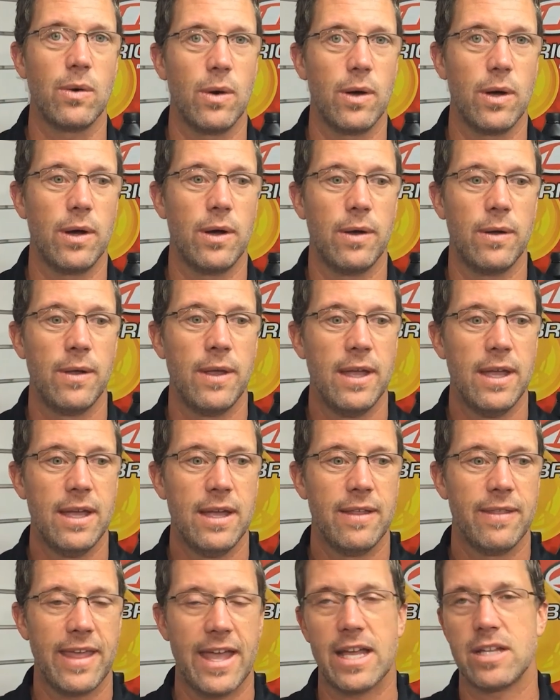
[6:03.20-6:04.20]
oil,
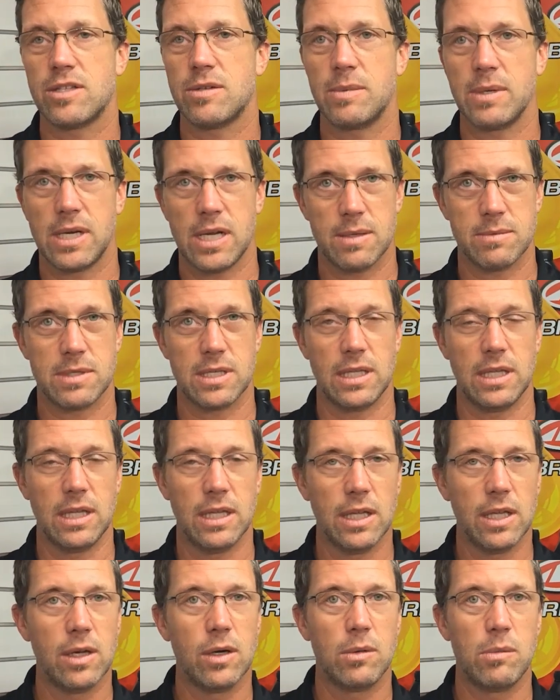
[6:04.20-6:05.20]
the answer becomes a
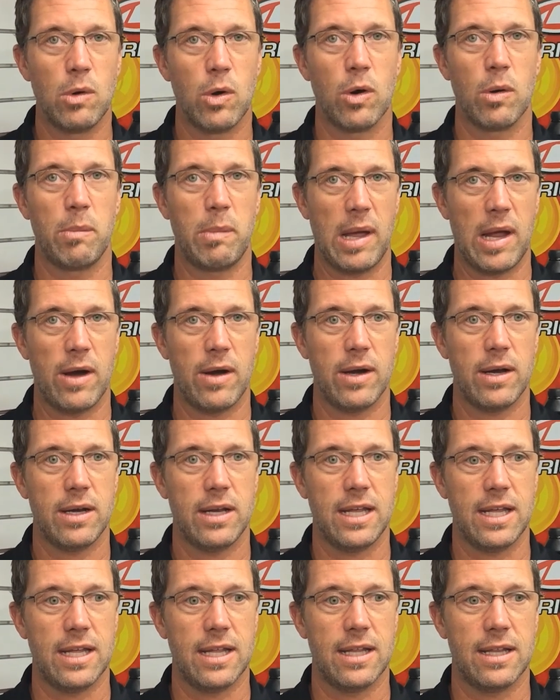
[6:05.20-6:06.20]
little more
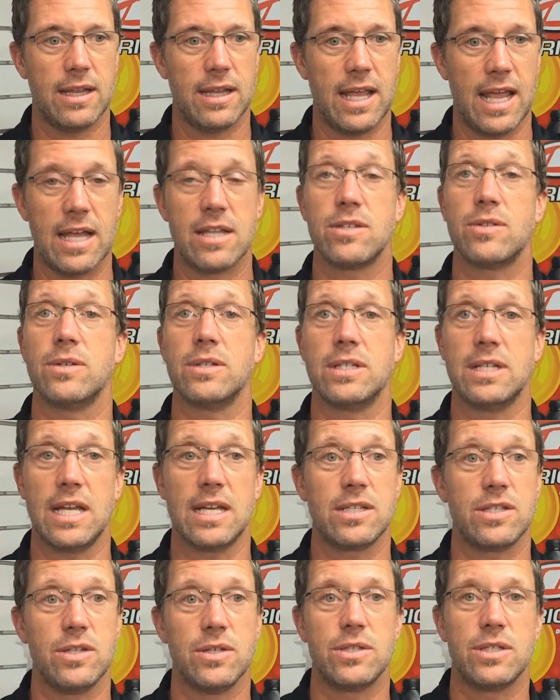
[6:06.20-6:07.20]
apparent, and the answer is
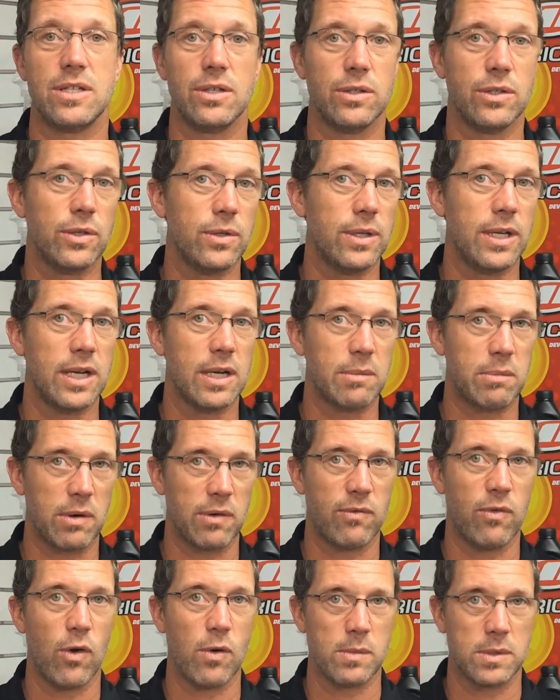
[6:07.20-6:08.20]
yes, you still do need a
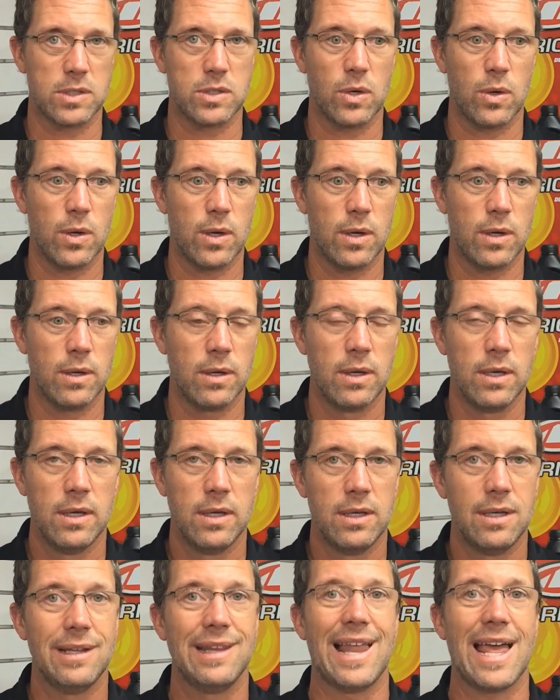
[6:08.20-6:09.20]
performance oil
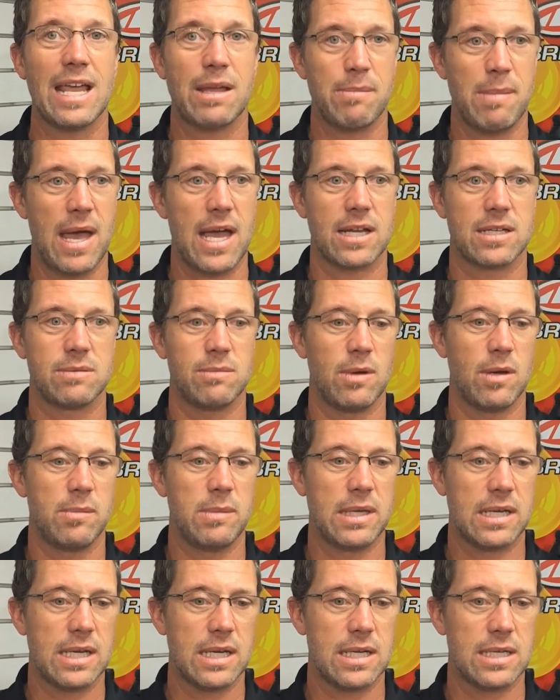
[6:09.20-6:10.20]
like Maxima,
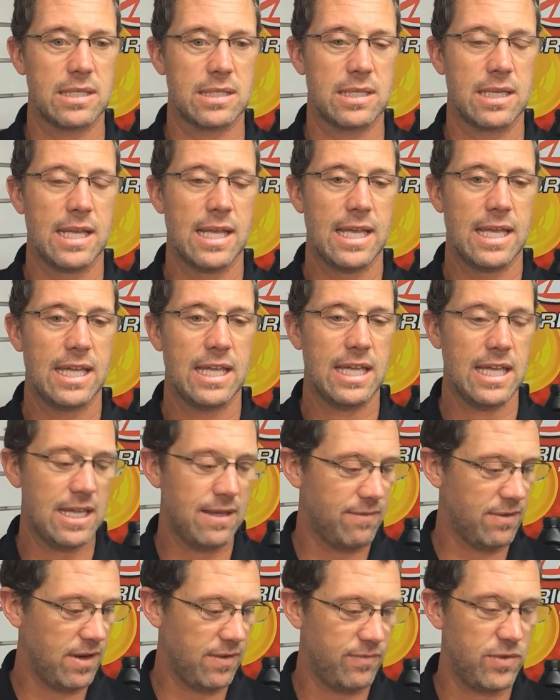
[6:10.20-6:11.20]
because
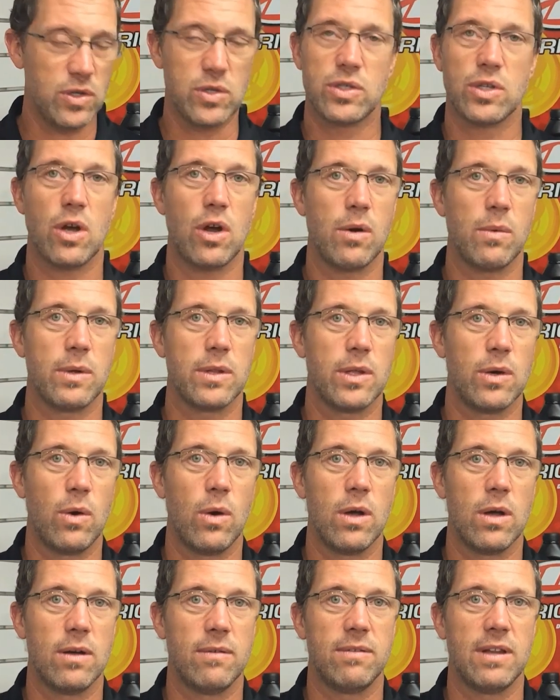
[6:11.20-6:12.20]
even if you start with an
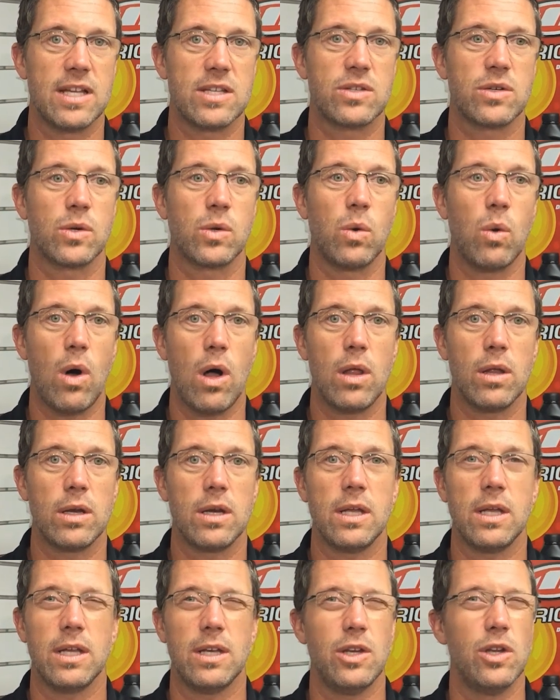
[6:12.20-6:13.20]
oil of lesser
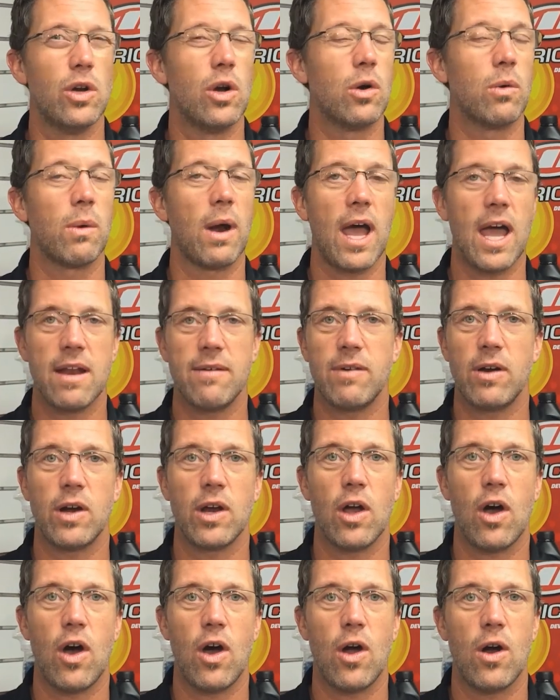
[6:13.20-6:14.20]
quality and you don't ride
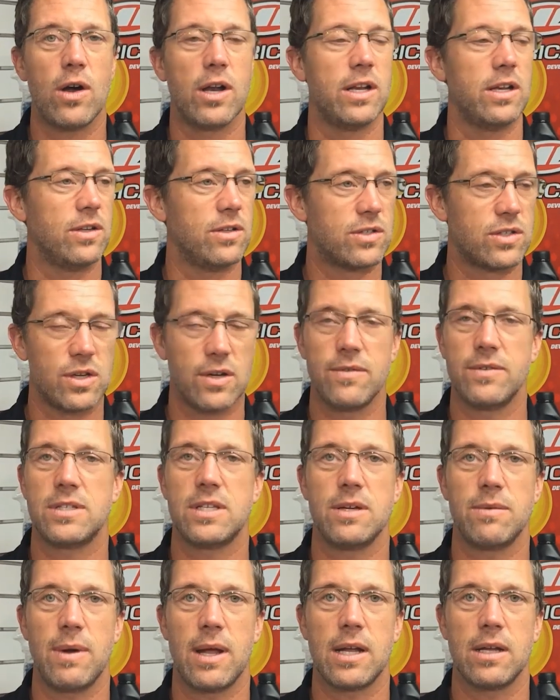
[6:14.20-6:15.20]
very hard and you
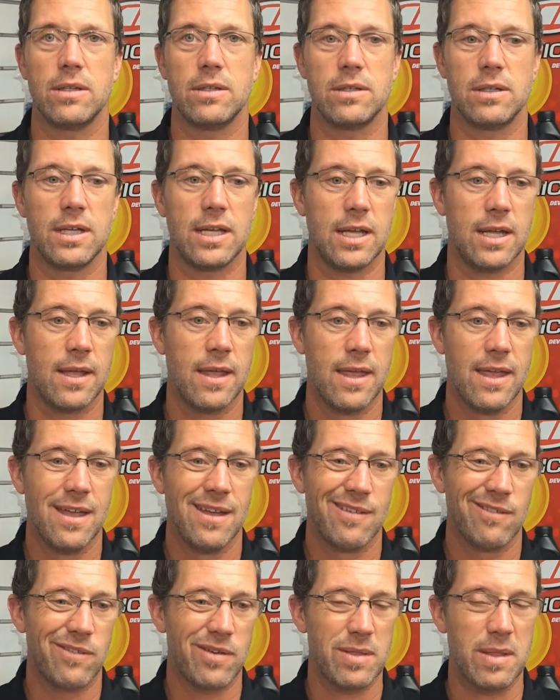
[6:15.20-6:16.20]
service it regularly,
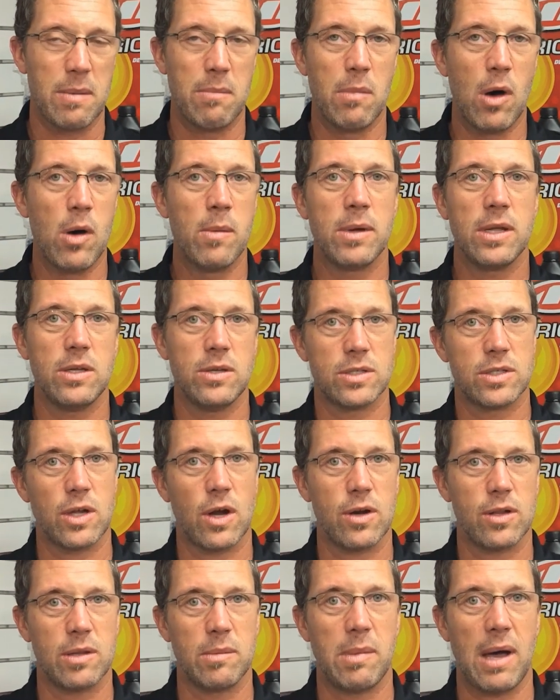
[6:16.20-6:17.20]
from the moment you
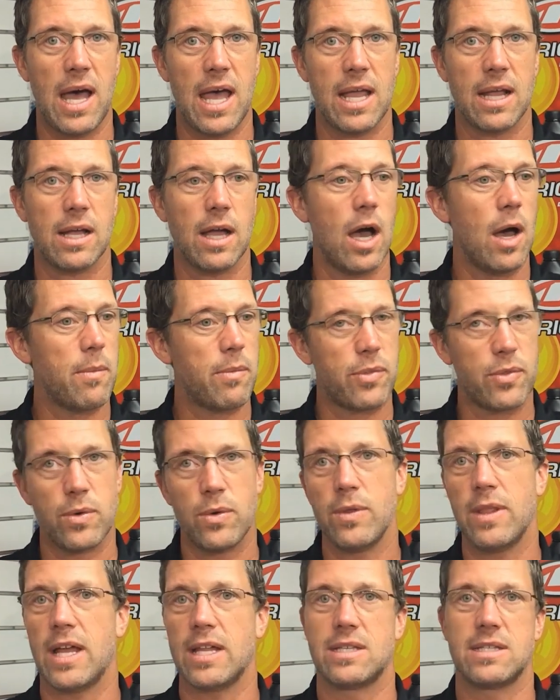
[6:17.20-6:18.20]
start the bike up
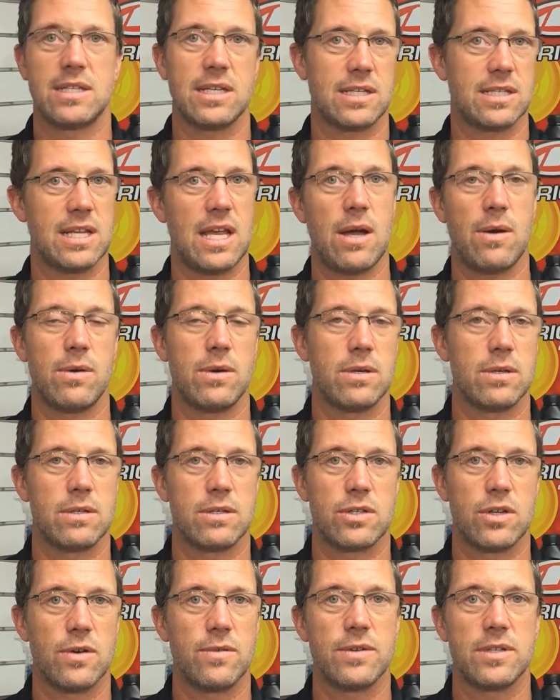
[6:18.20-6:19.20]
through that 6-hour
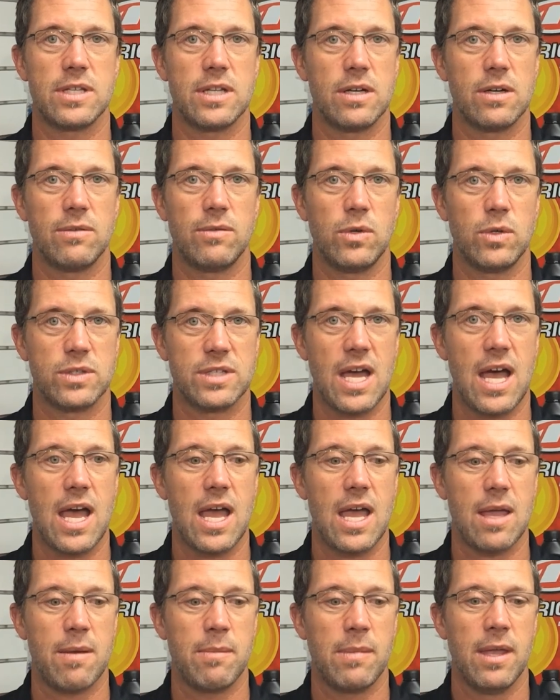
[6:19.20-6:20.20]
service interval
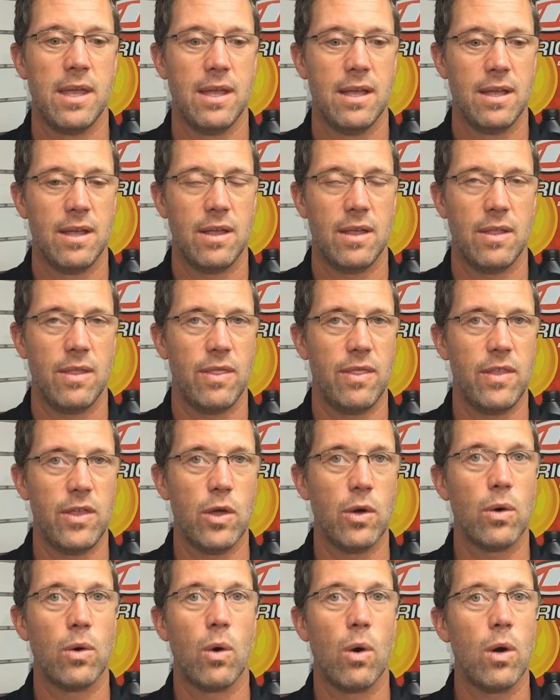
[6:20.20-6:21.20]
time,
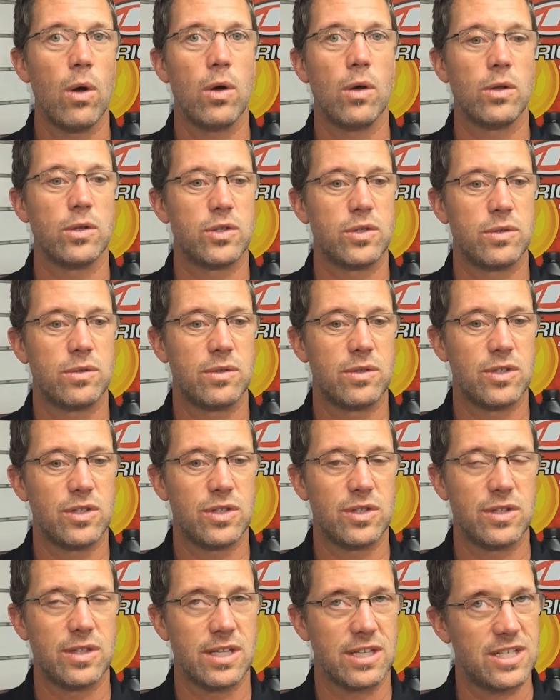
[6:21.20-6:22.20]
your oil,
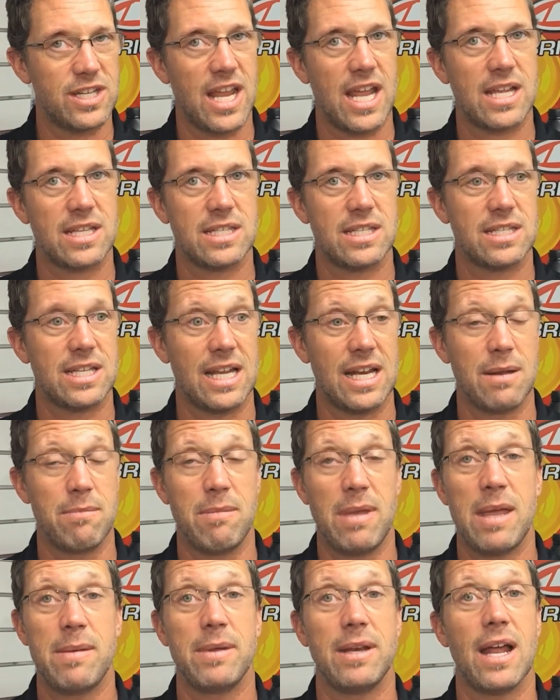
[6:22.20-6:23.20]
the chances that it
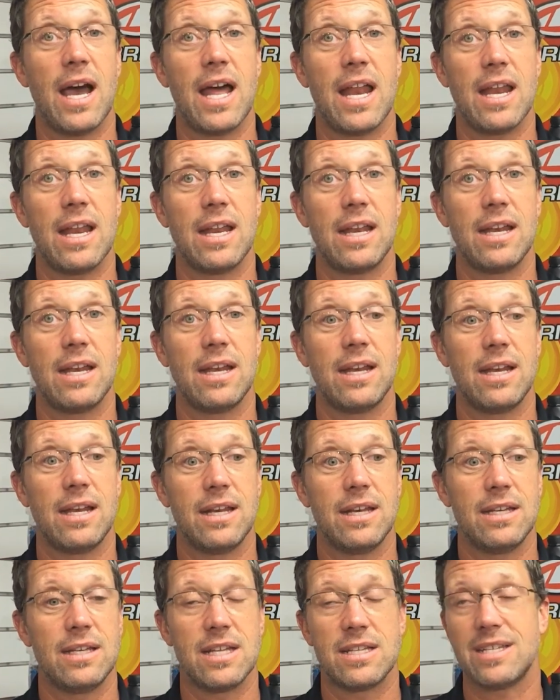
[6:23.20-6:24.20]
maybe
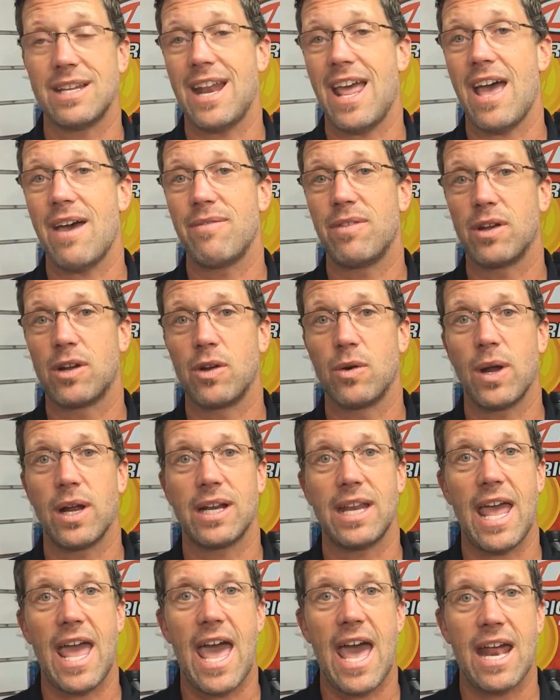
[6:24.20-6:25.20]
doesn't have the
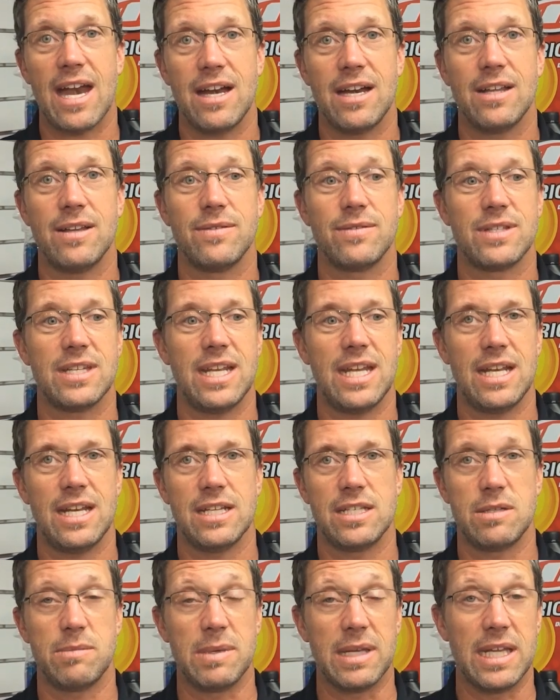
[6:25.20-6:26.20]
correct additives in
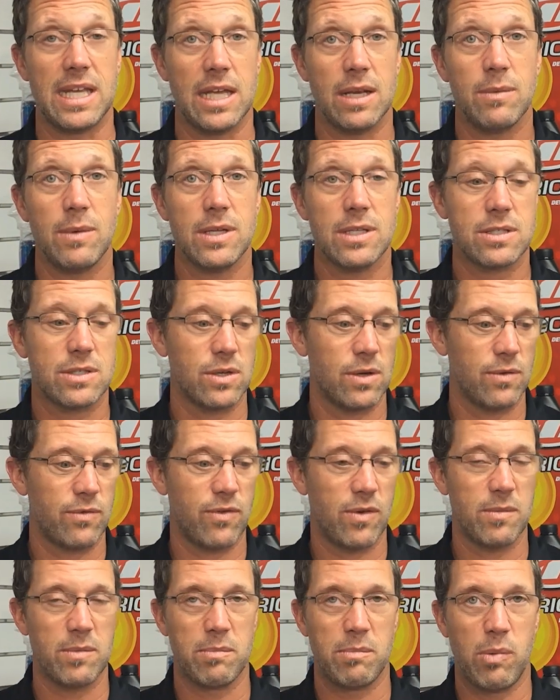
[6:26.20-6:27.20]
it to begin with. So
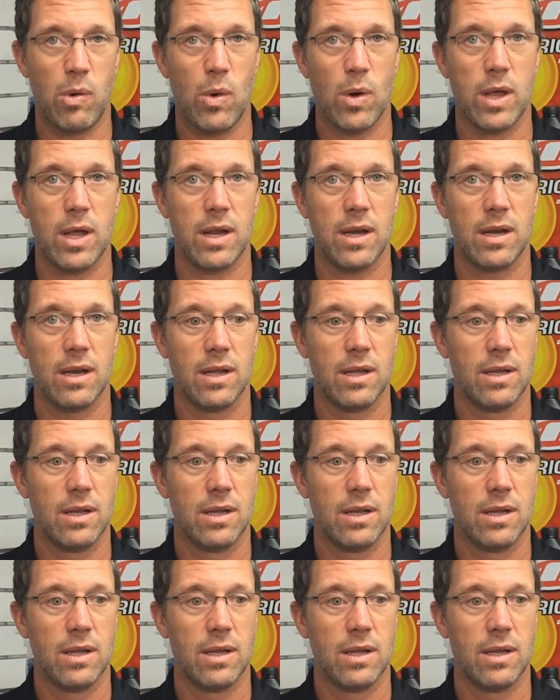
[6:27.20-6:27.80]
from point,